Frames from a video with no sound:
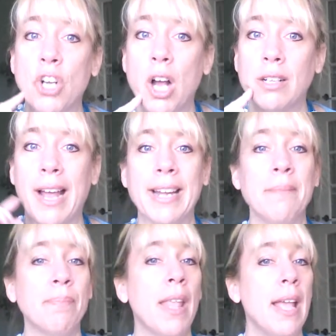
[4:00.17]
jaw glide.
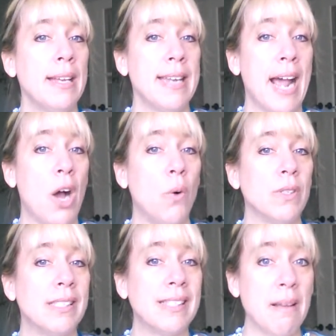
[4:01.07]
Now,
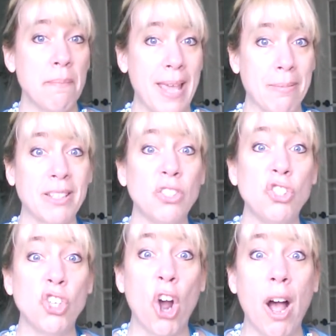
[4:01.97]
some babies
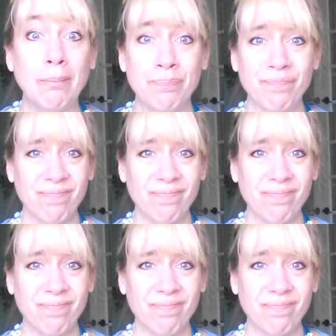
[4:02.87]
chomp,